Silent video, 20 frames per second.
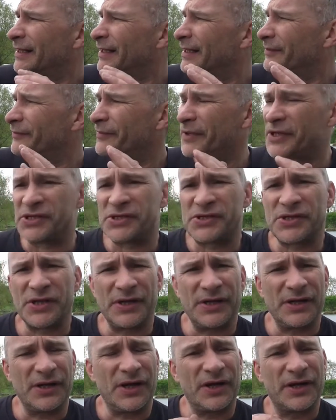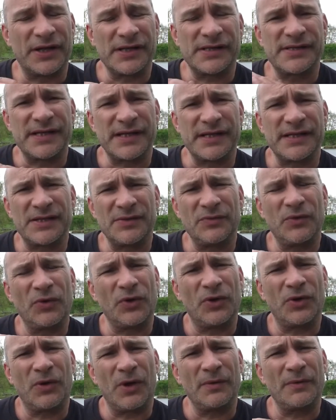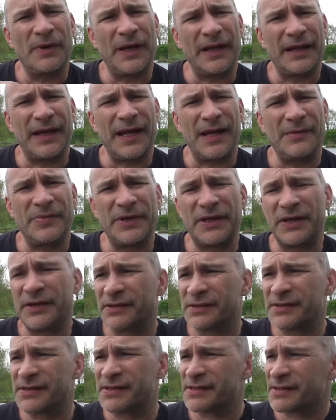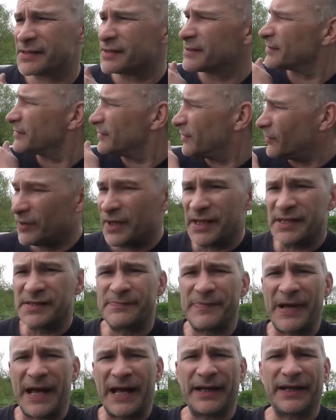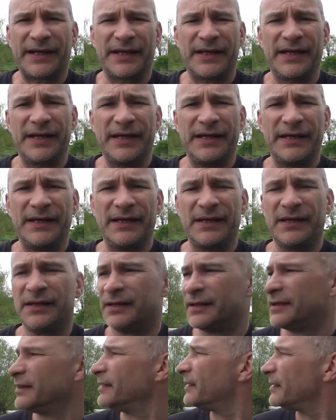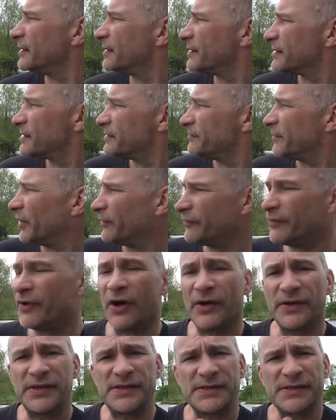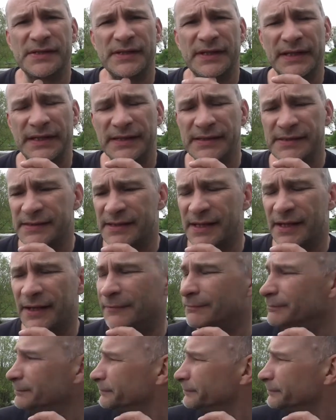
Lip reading: which I can see into the water quite well there, because all this bank here to my right is on